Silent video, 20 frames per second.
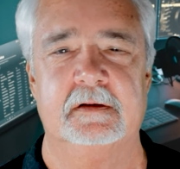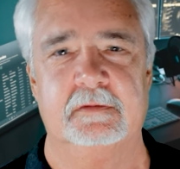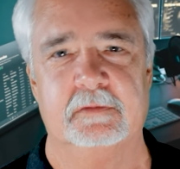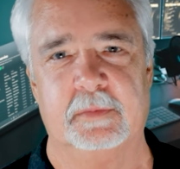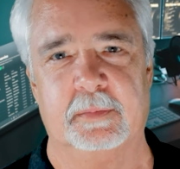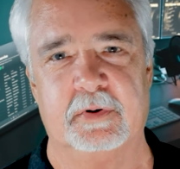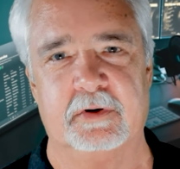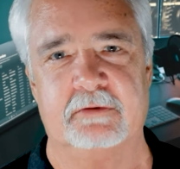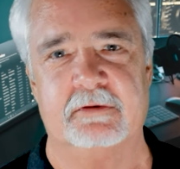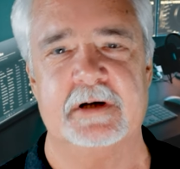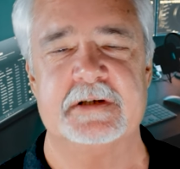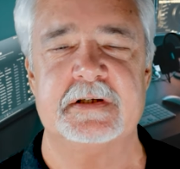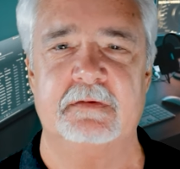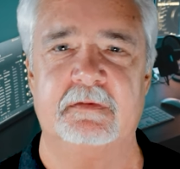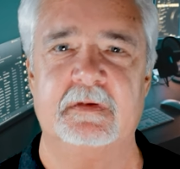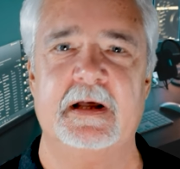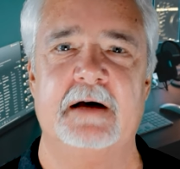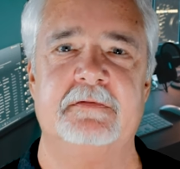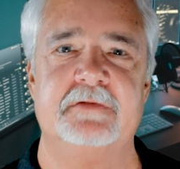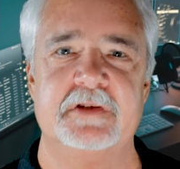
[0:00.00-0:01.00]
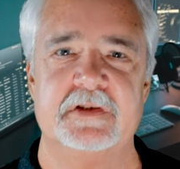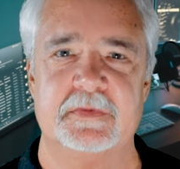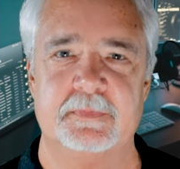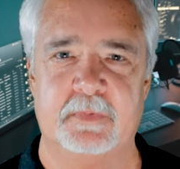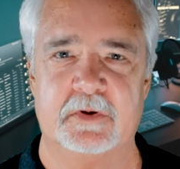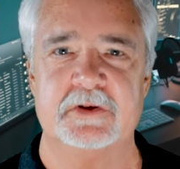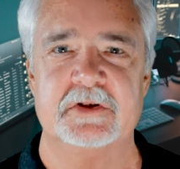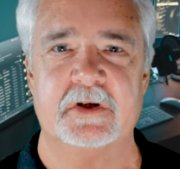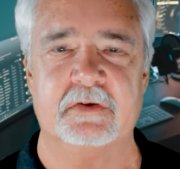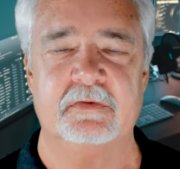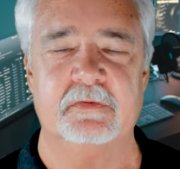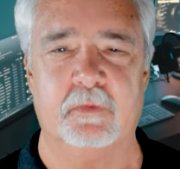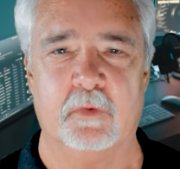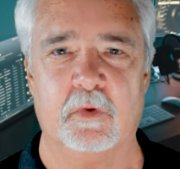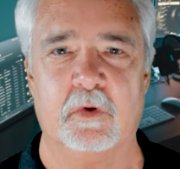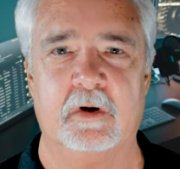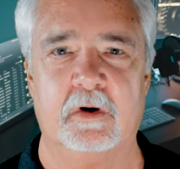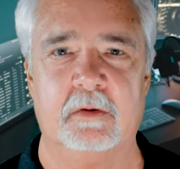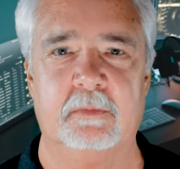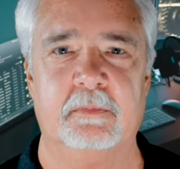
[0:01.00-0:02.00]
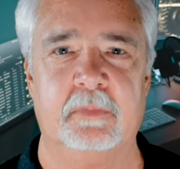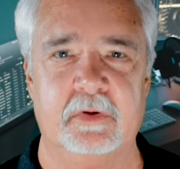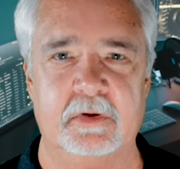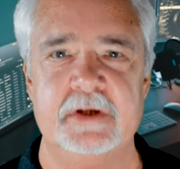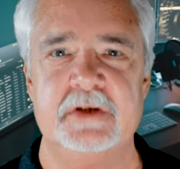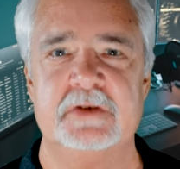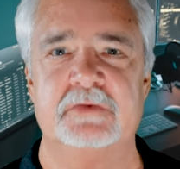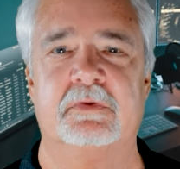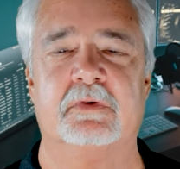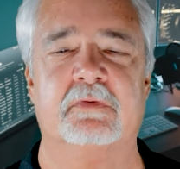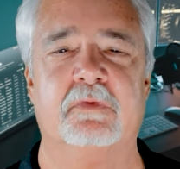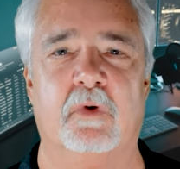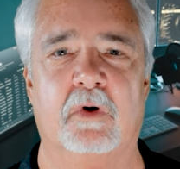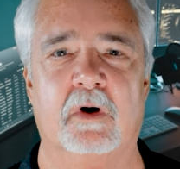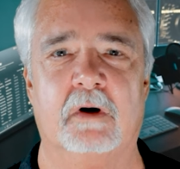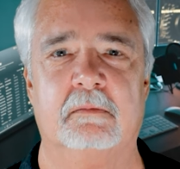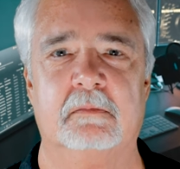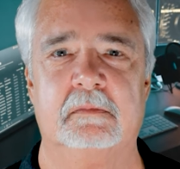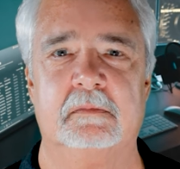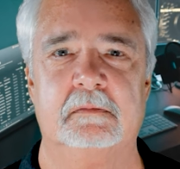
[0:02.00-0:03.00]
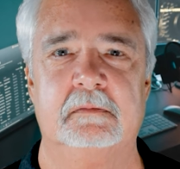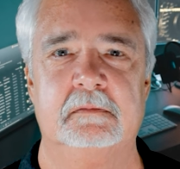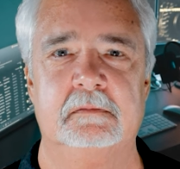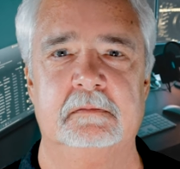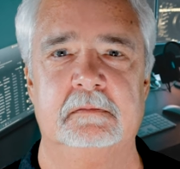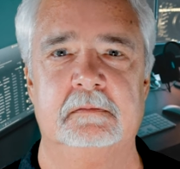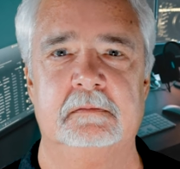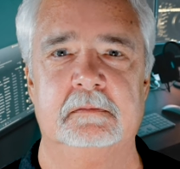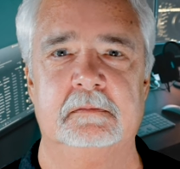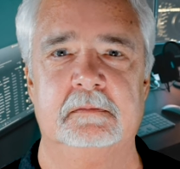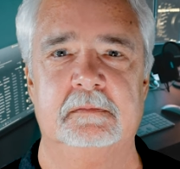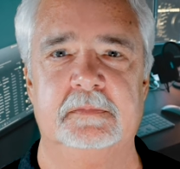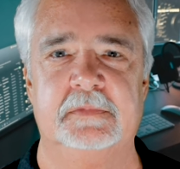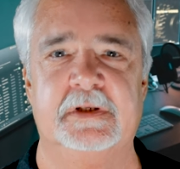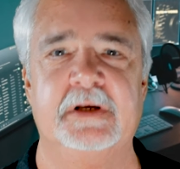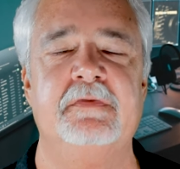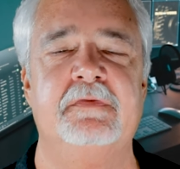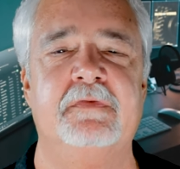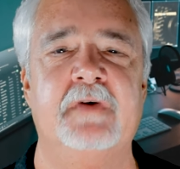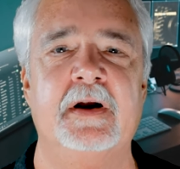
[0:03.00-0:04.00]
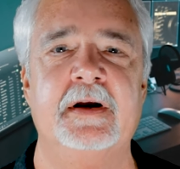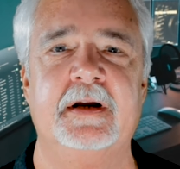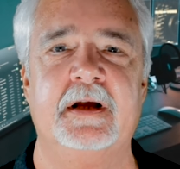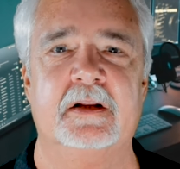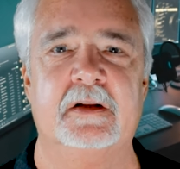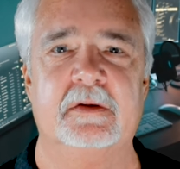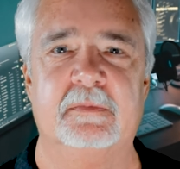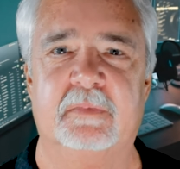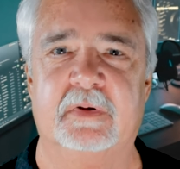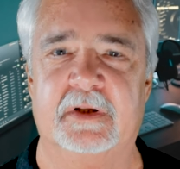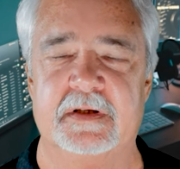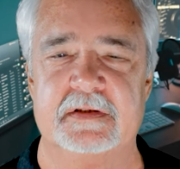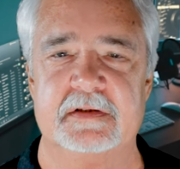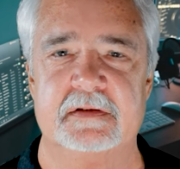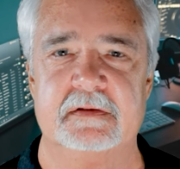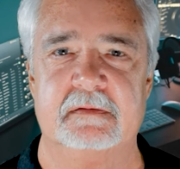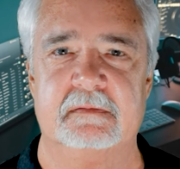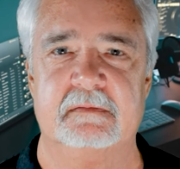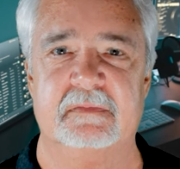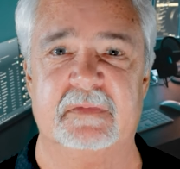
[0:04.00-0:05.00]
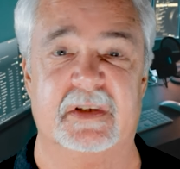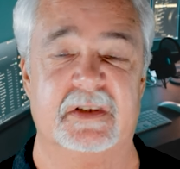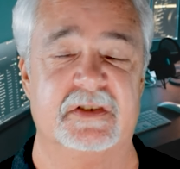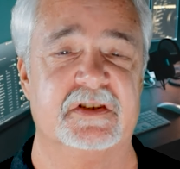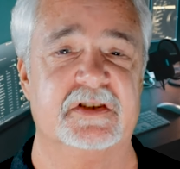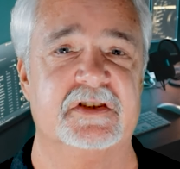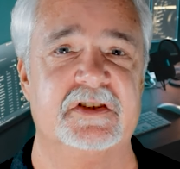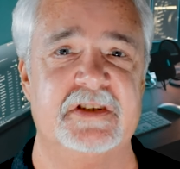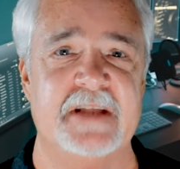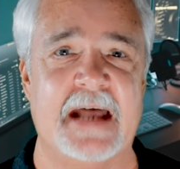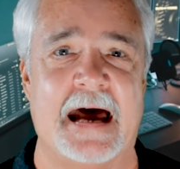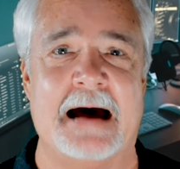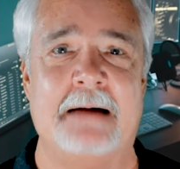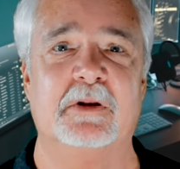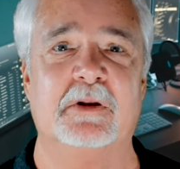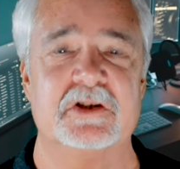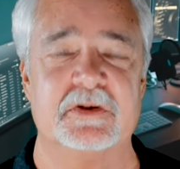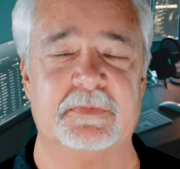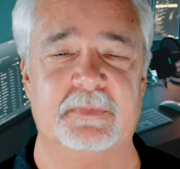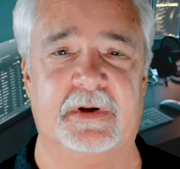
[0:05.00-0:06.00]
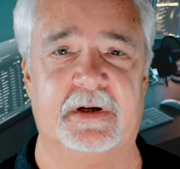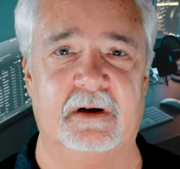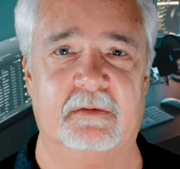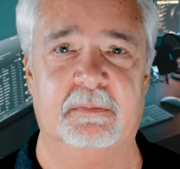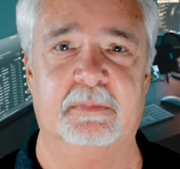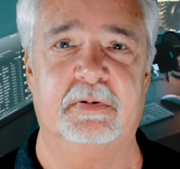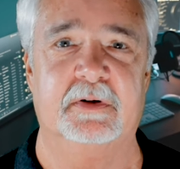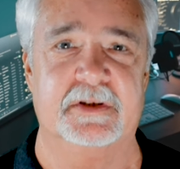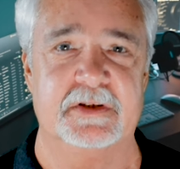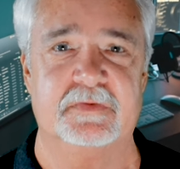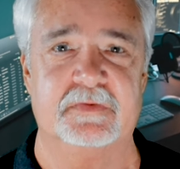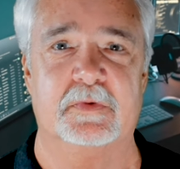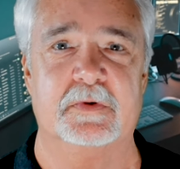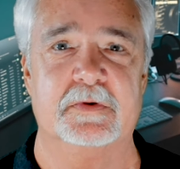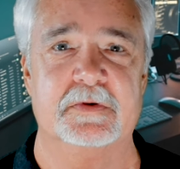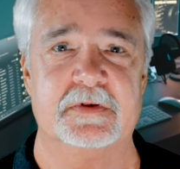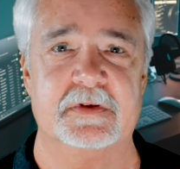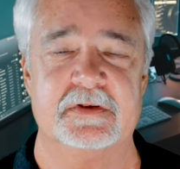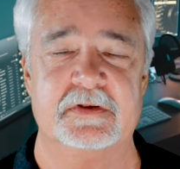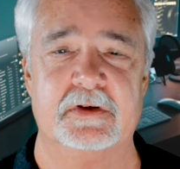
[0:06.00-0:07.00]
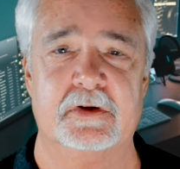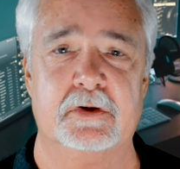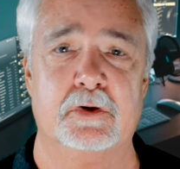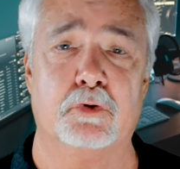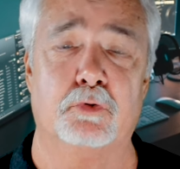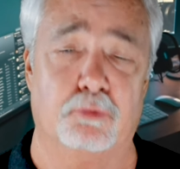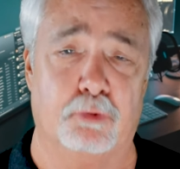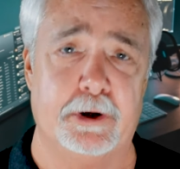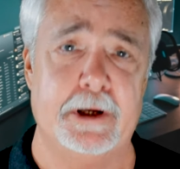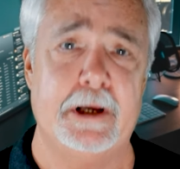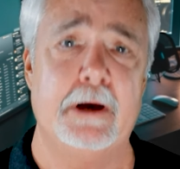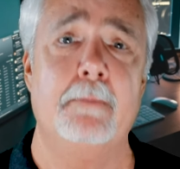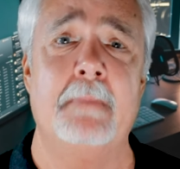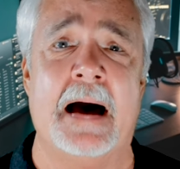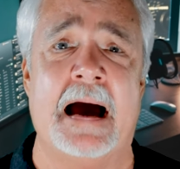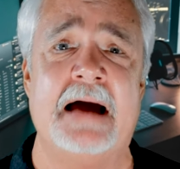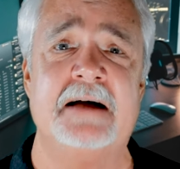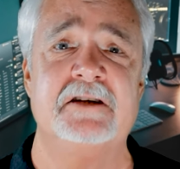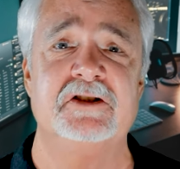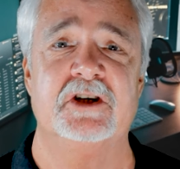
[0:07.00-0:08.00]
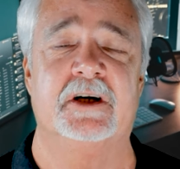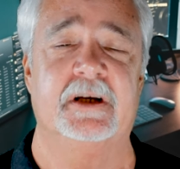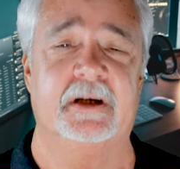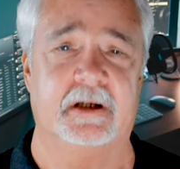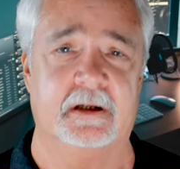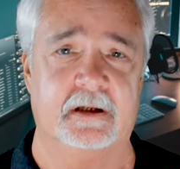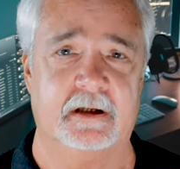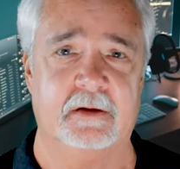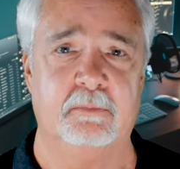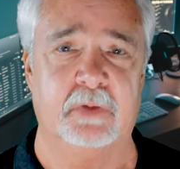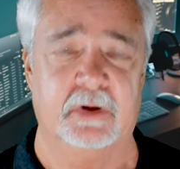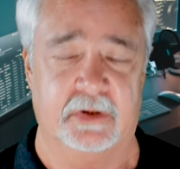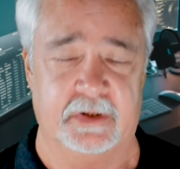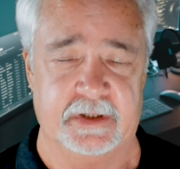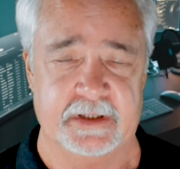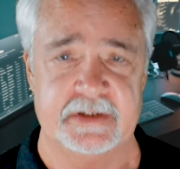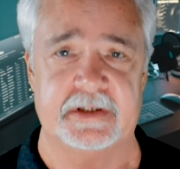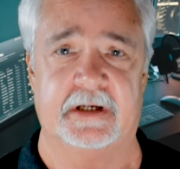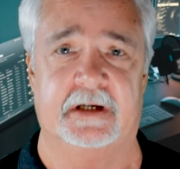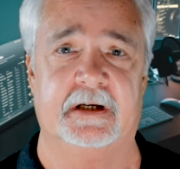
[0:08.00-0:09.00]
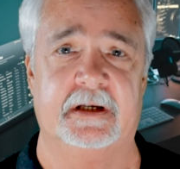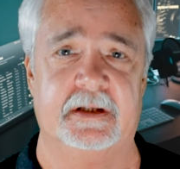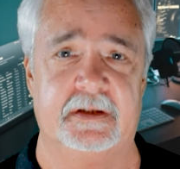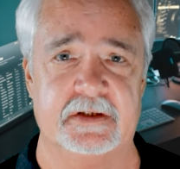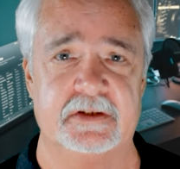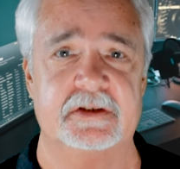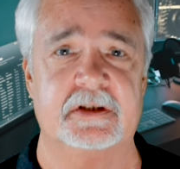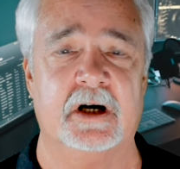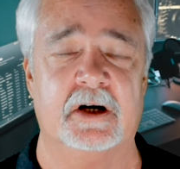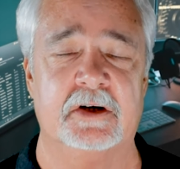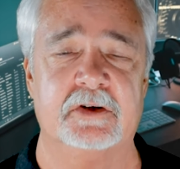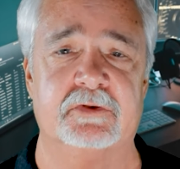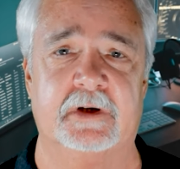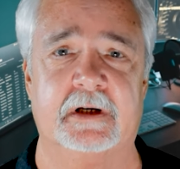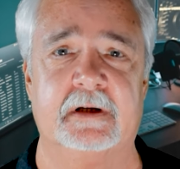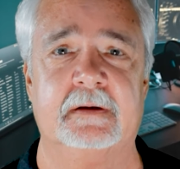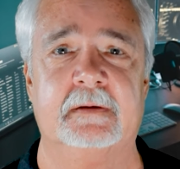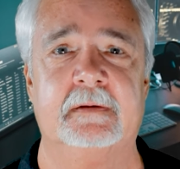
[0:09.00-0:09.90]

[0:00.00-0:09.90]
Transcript: The progressive left is pushing for police reform, defunding of the police, disestablishment of police forces, reimagining policing in this country.